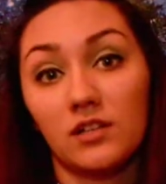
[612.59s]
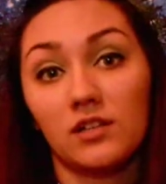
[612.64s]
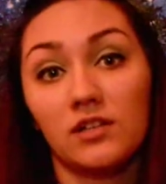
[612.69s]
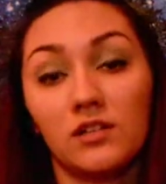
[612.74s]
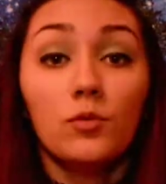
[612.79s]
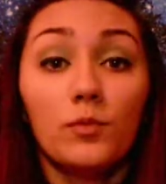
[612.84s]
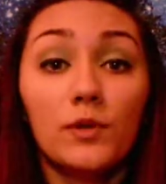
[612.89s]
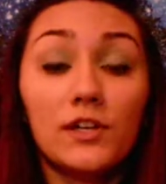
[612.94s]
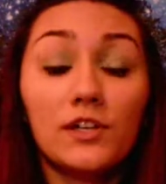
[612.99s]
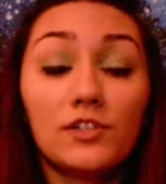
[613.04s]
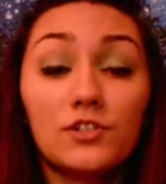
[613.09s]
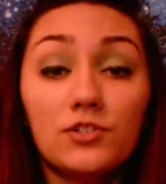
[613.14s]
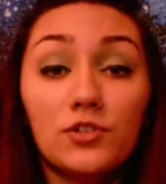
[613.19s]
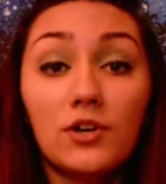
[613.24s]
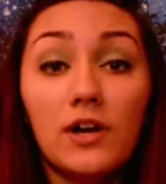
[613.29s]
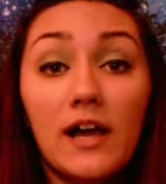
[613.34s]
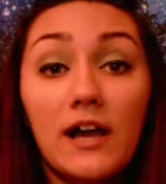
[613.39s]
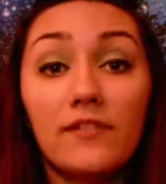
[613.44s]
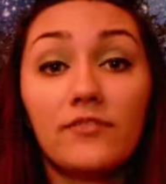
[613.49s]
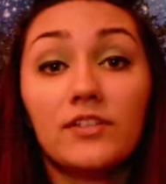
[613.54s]
We also
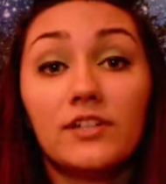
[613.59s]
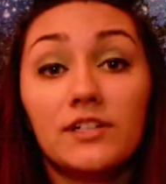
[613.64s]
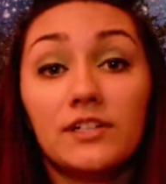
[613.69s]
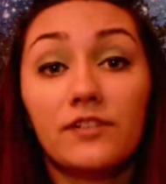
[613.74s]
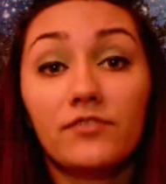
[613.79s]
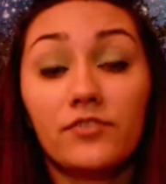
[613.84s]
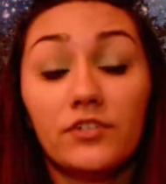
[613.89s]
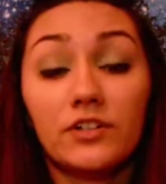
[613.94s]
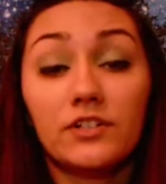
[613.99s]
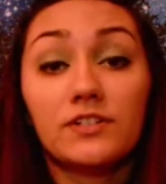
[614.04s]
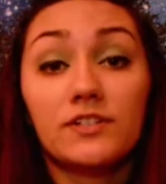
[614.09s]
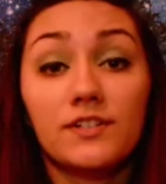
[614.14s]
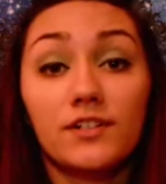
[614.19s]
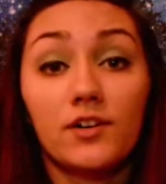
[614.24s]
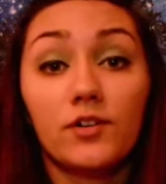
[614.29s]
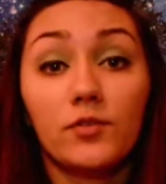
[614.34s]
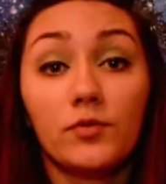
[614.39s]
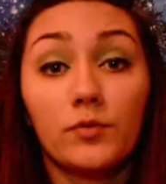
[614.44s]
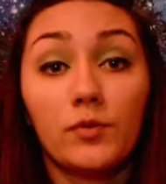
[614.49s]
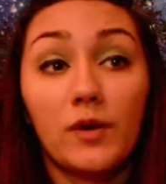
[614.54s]
have the difference
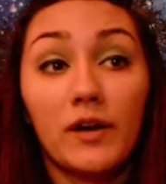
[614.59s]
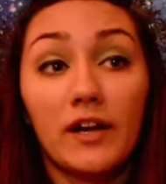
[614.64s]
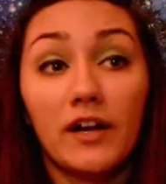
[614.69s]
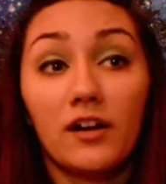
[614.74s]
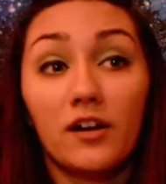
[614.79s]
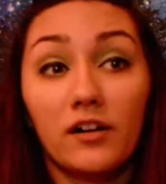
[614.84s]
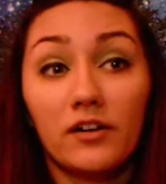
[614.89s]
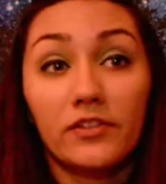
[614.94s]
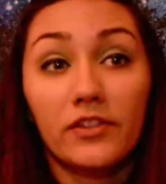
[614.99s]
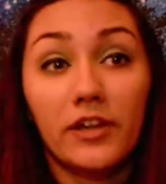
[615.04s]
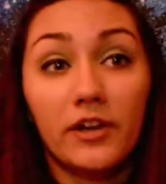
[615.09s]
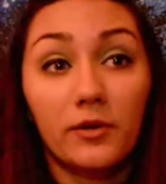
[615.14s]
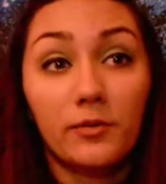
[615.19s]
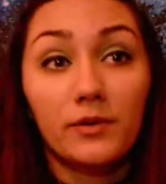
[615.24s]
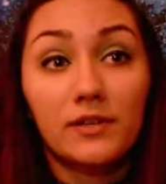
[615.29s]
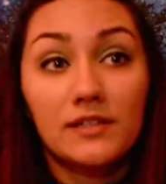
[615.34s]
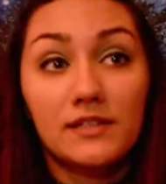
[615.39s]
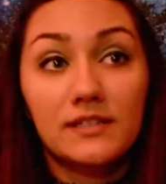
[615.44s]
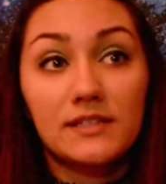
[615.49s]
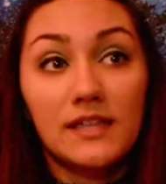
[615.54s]
of where there was
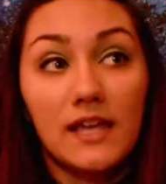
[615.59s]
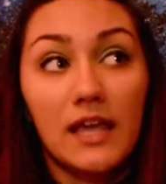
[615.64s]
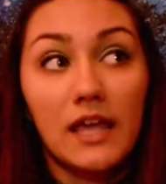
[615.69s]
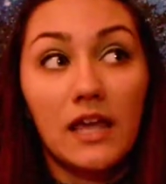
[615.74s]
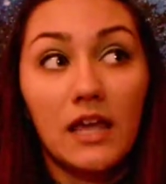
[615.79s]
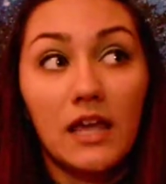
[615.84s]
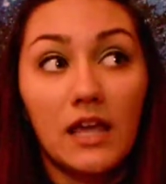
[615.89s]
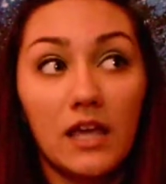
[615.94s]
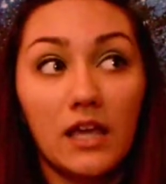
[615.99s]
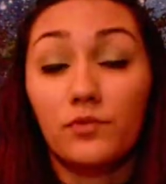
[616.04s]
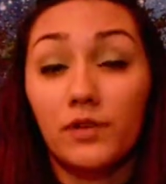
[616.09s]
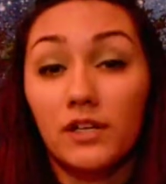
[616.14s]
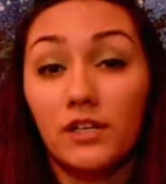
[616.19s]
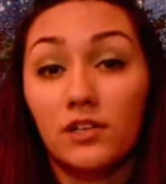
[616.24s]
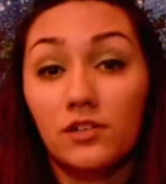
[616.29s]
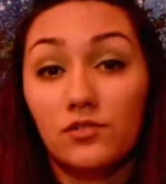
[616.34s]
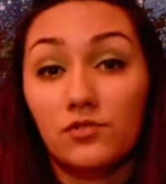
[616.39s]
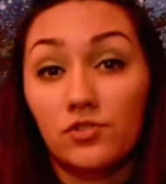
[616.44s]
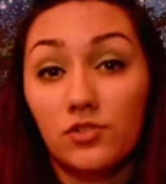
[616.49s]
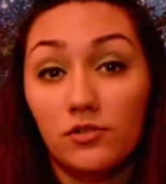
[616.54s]
a radio
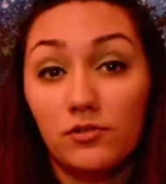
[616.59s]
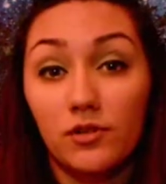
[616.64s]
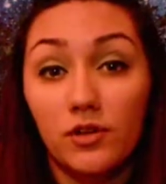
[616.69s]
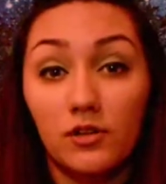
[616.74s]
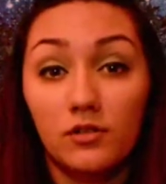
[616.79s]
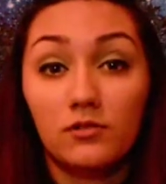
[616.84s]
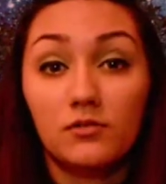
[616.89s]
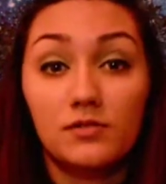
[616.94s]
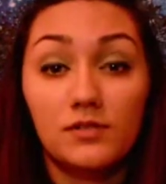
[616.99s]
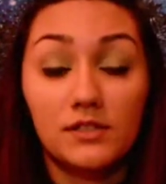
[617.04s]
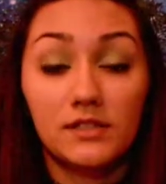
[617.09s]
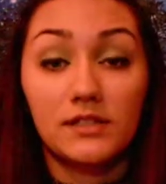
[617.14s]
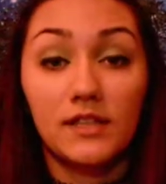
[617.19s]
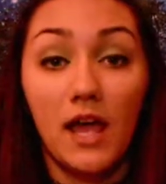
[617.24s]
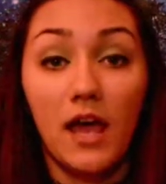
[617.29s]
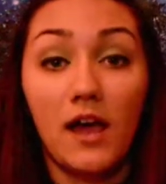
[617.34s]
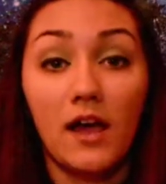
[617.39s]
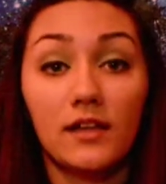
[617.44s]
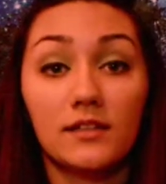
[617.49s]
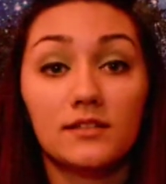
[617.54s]
show host
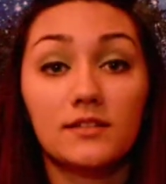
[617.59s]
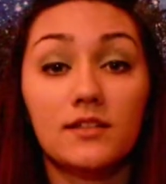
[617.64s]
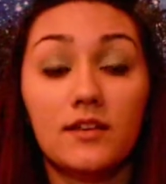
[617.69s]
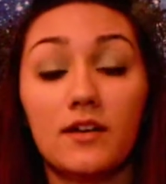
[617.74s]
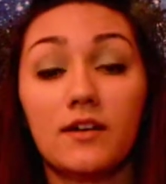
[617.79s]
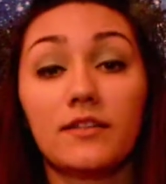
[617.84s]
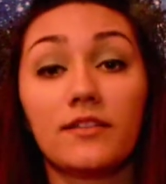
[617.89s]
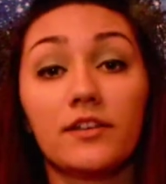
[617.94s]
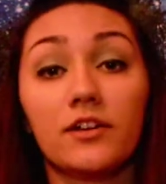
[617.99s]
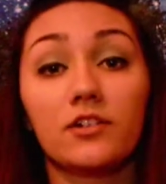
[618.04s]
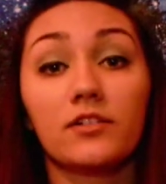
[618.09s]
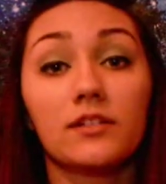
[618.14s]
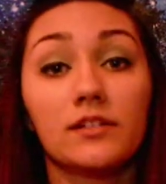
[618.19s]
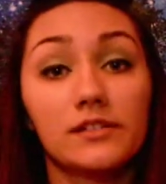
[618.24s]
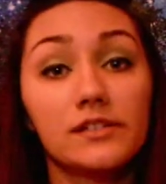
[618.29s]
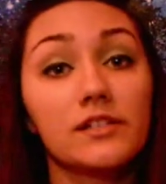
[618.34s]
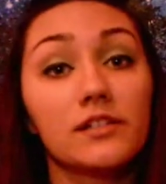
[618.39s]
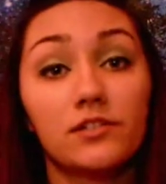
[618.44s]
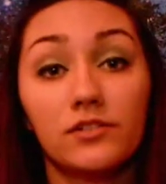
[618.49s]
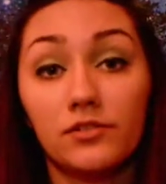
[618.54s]
that they're
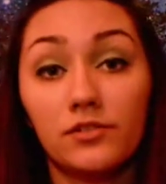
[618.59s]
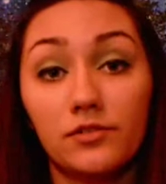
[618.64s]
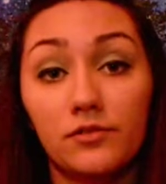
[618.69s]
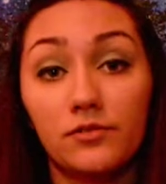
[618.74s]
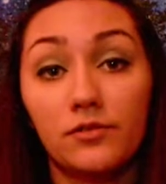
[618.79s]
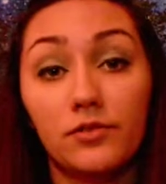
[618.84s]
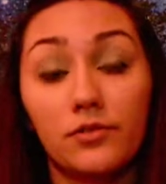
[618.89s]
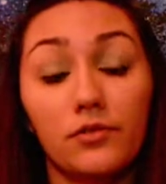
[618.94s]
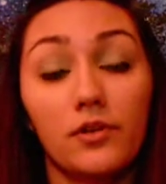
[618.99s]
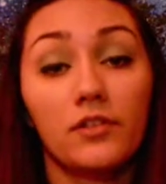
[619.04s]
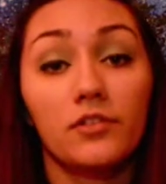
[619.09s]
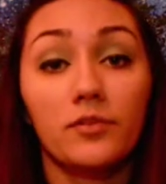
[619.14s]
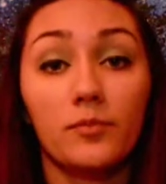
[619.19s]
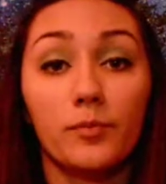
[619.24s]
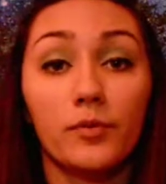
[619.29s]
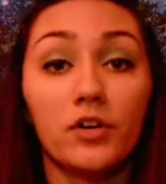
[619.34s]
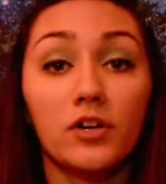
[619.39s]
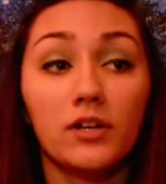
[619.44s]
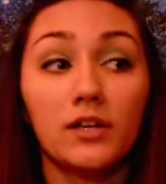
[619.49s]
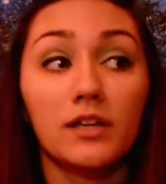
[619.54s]
listening to throughout the
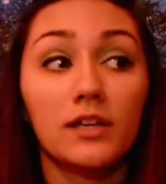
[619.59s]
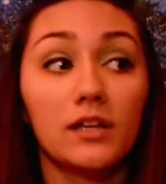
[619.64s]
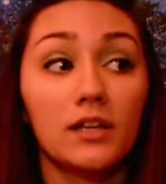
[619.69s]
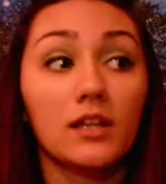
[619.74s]
book, and